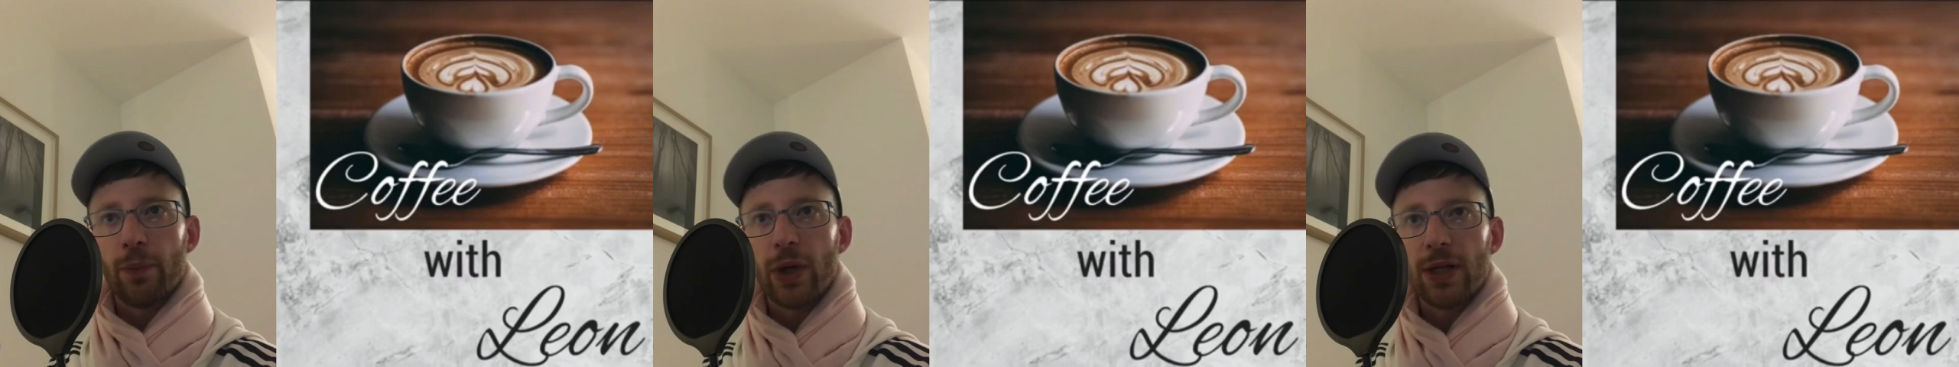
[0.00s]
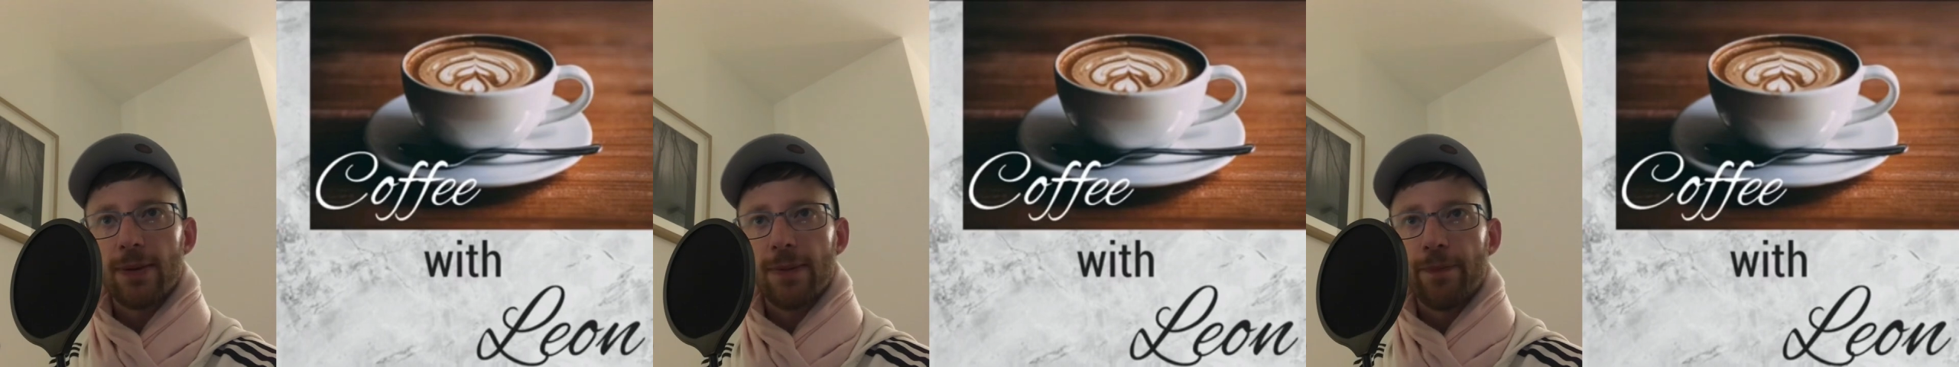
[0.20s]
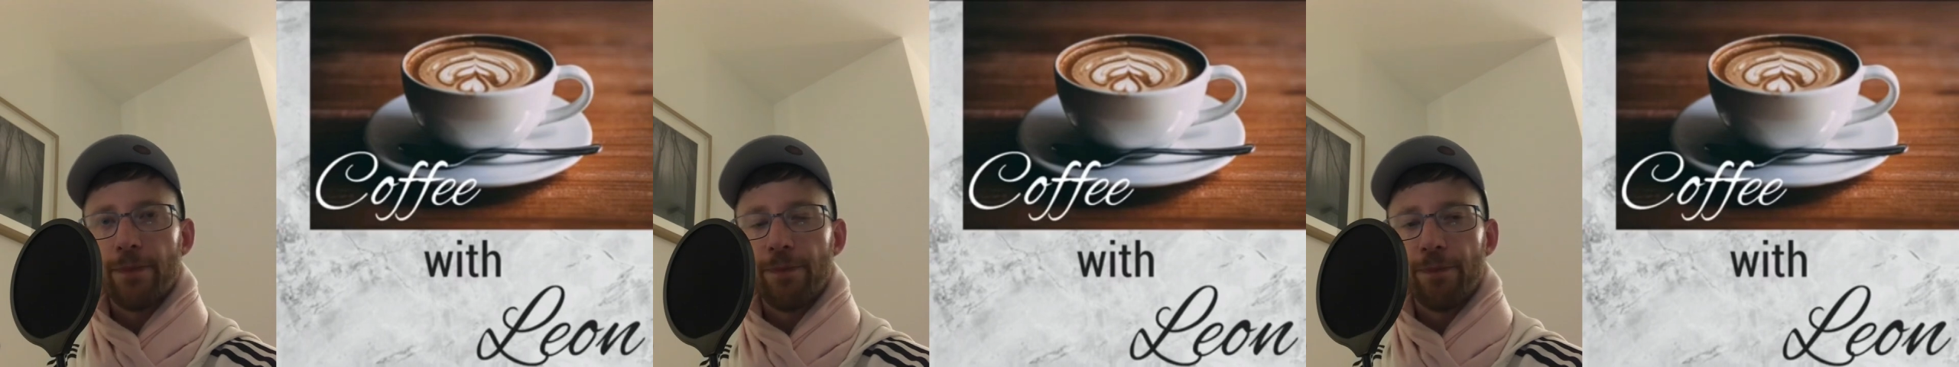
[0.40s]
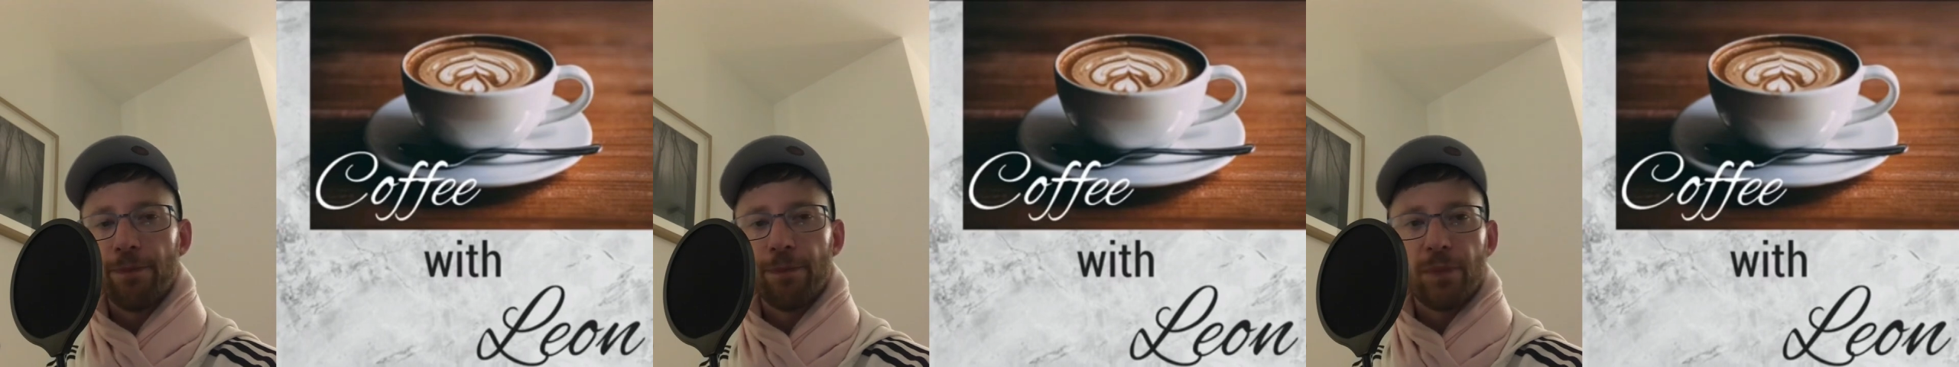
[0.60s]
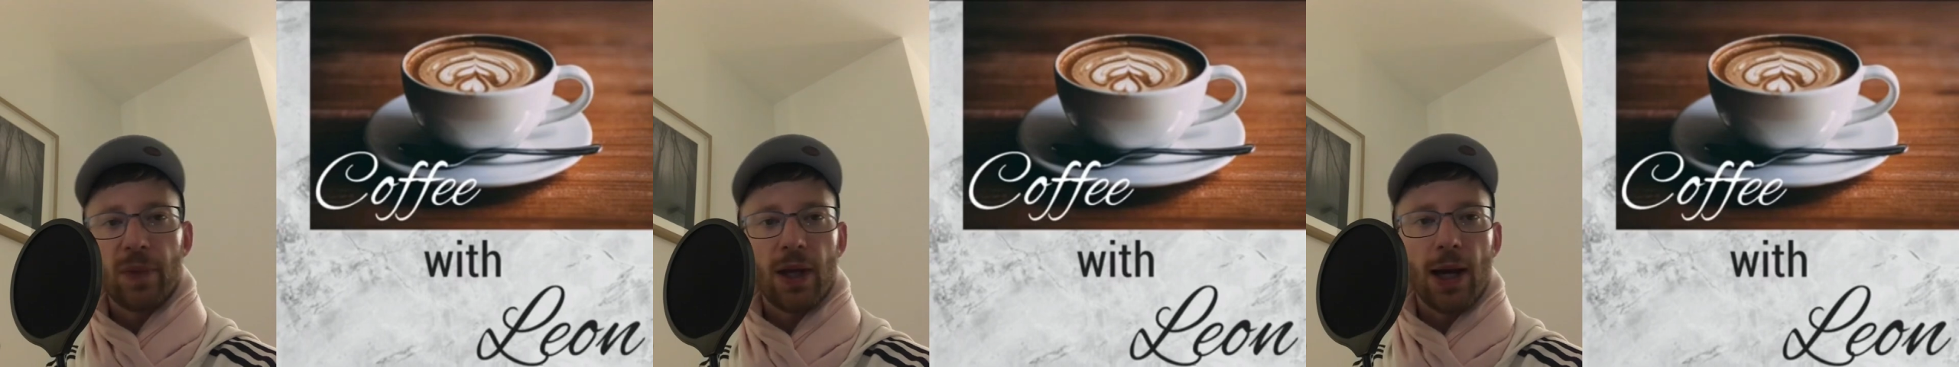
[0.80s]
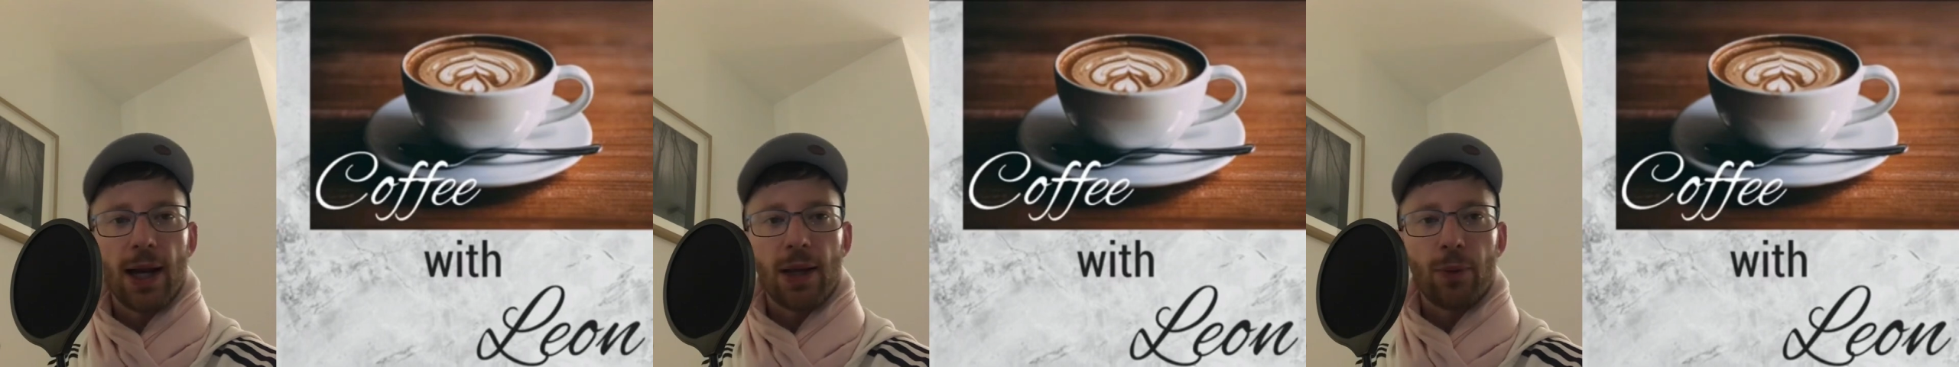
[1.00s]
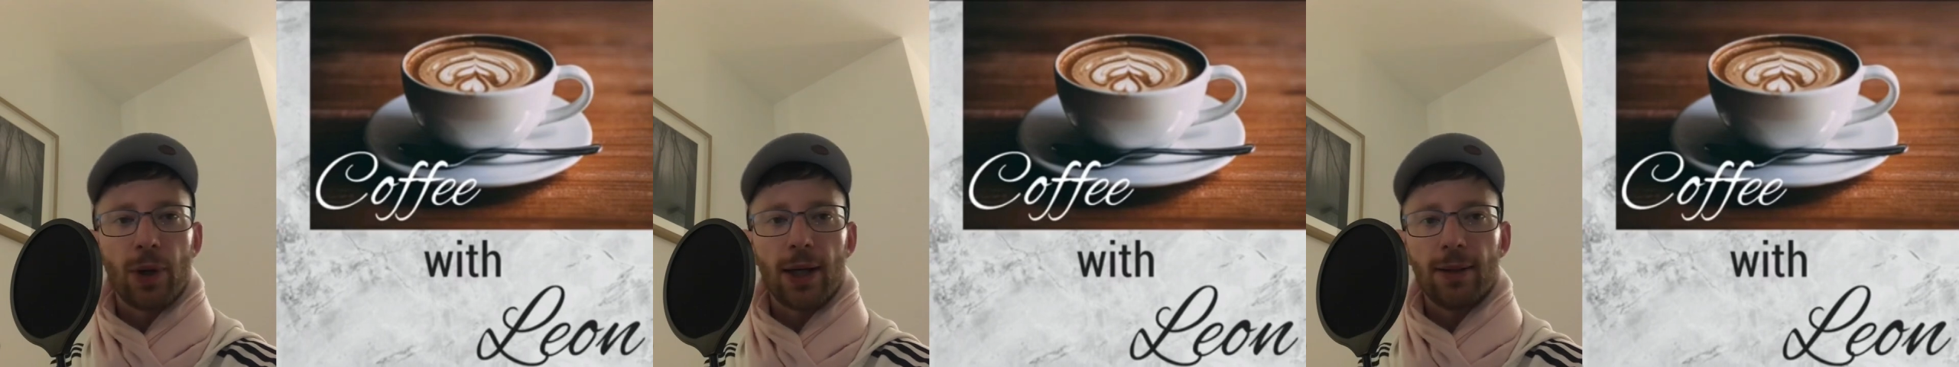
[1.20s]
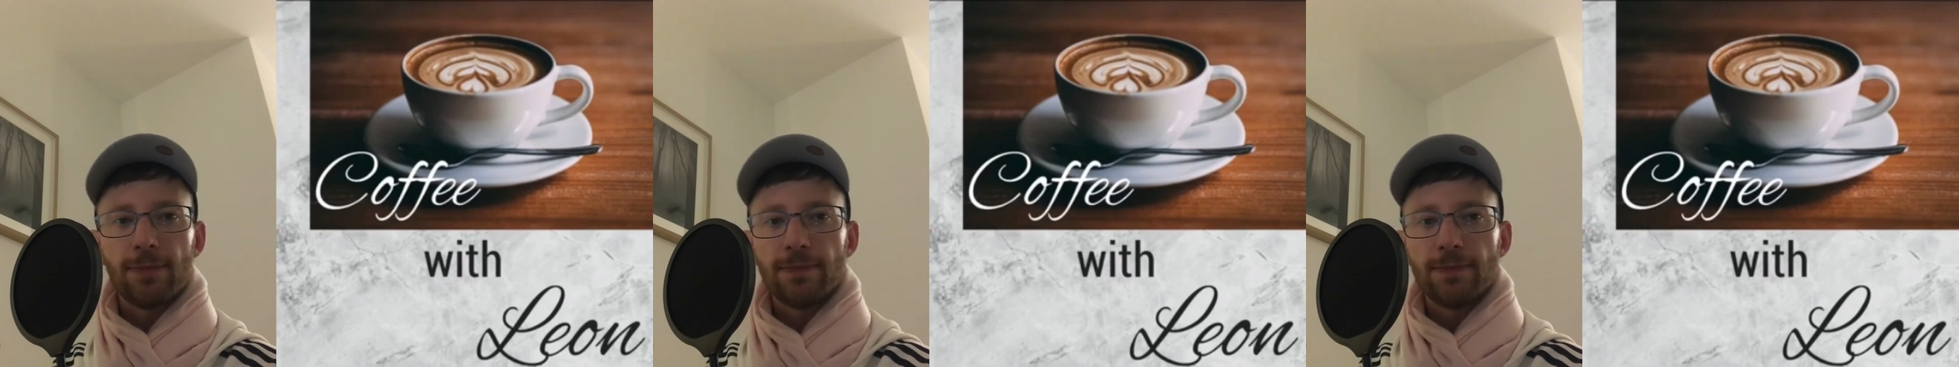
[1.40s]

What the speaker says: But anyway,